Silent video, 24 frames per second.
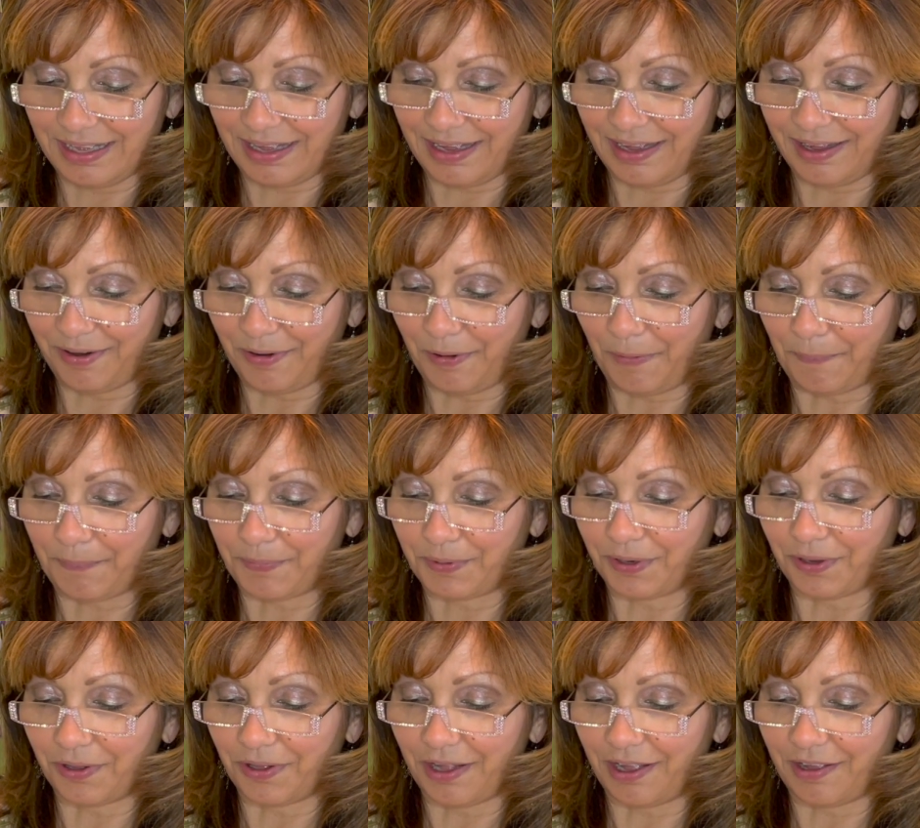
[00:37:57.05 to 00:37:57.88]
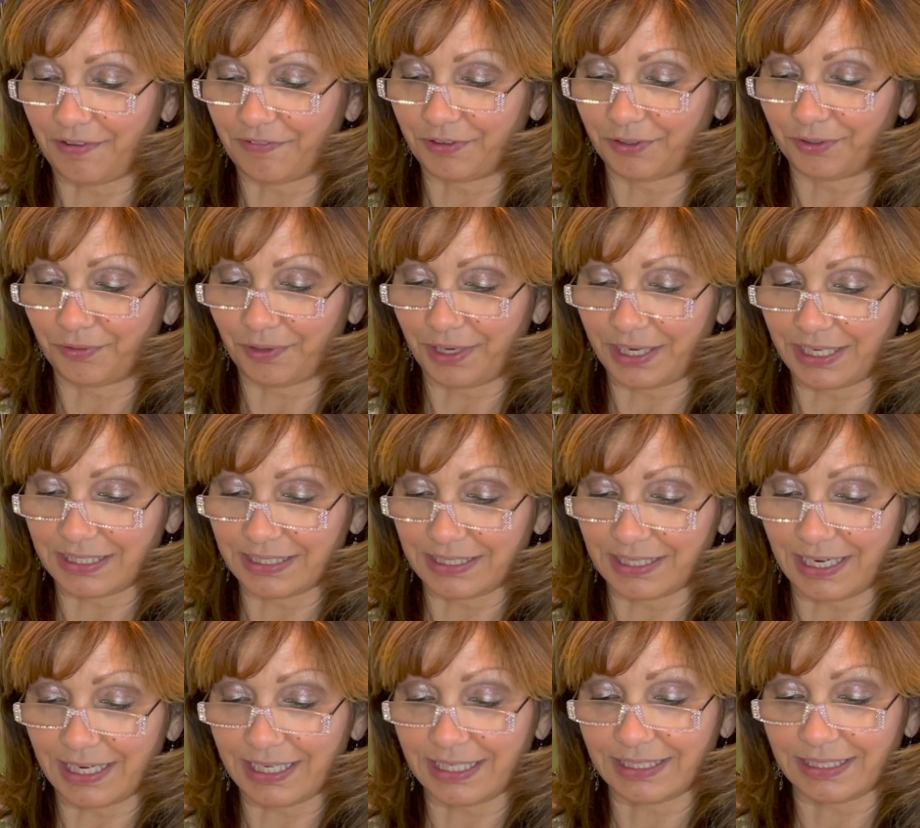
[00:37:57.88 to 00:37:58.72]
I hope you all have a great
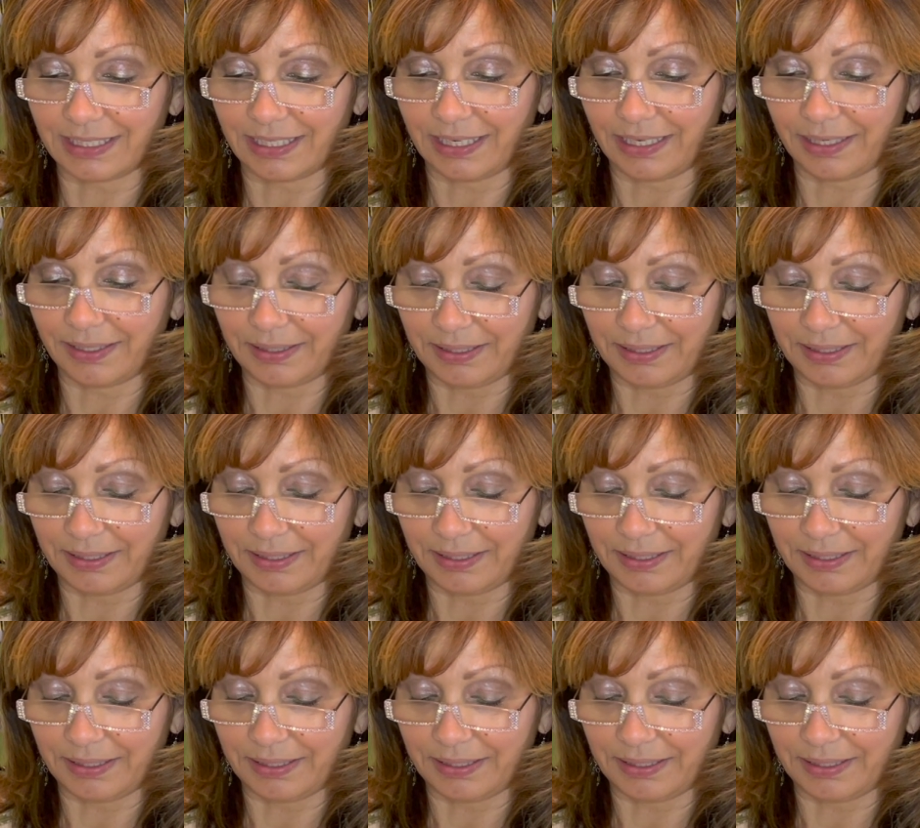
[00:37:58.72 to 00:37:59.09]
night.